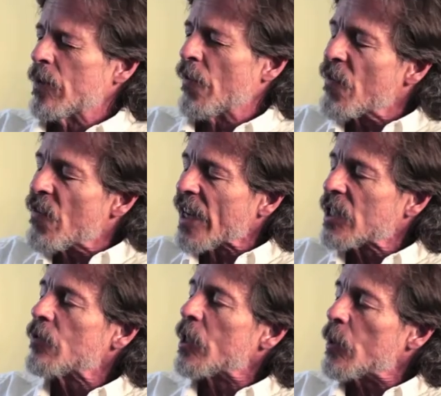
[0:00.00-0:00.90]

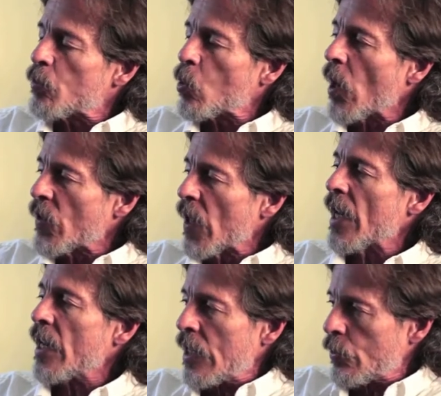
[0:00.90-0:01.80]
effectively brought
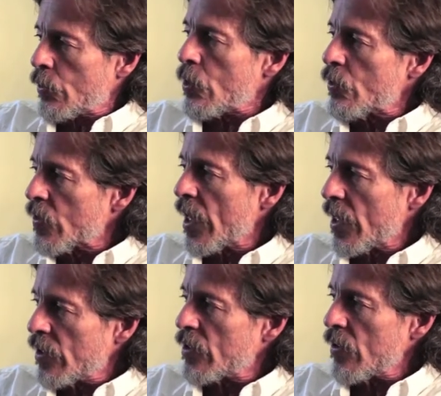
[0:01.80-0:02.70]
that and introduced
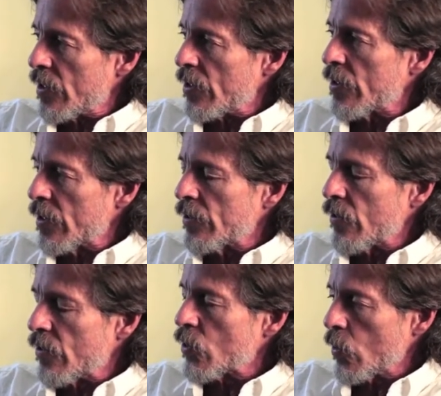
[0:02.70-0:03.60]
that into
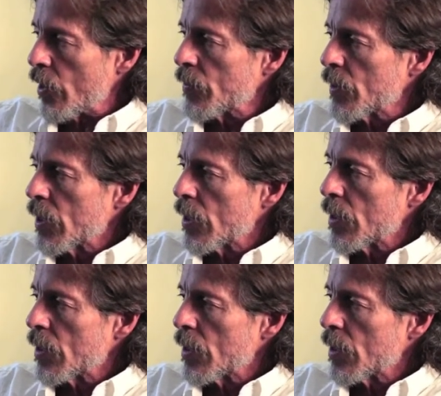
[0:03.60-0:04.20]
the script.